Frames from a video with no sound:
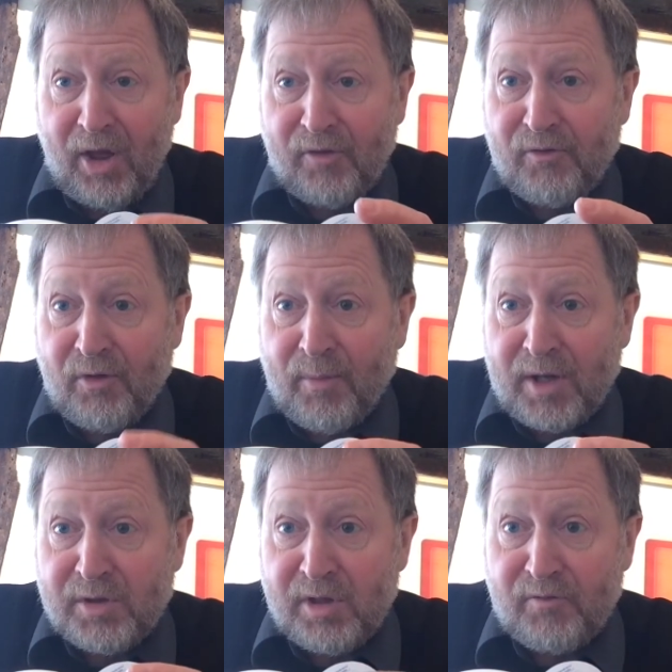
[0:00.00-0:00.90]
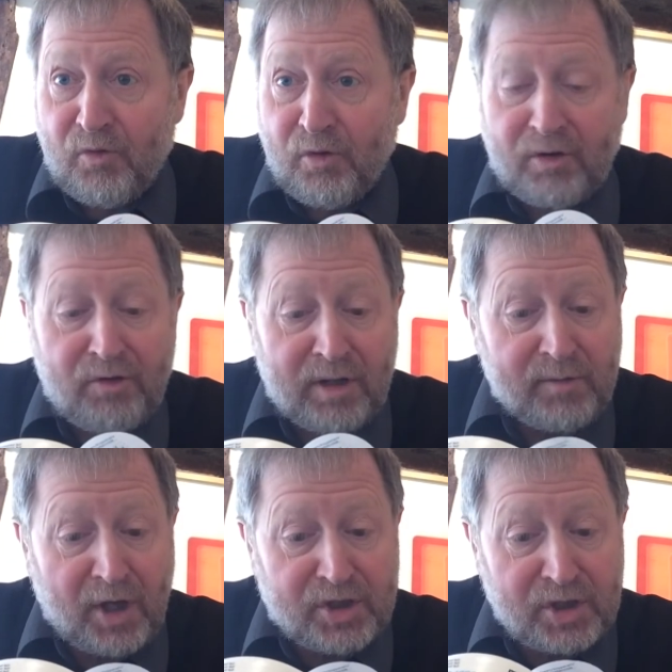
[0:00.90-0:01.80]
for a basis for
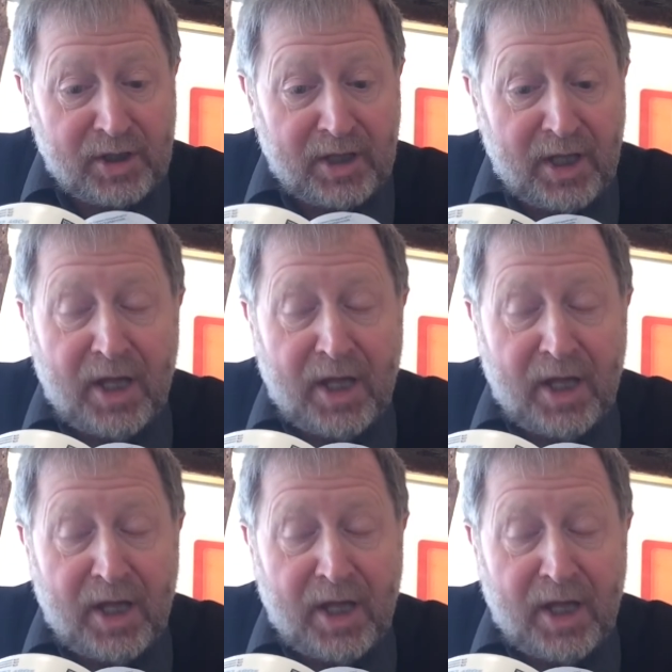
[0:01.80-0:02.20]
creams actually.